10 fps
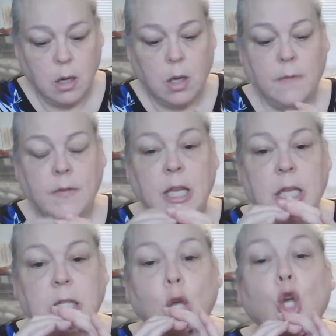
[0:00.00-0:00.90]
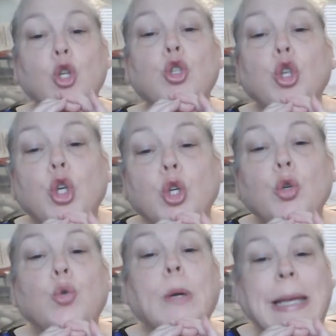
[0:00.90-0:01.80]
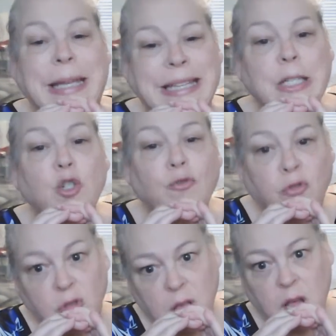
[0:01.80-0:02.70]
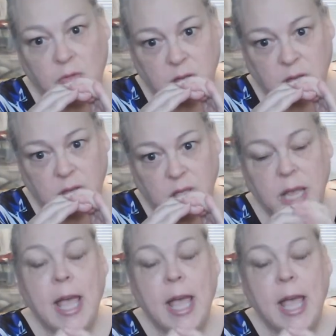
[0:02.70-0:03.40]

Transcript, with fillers: of these two inch flowers.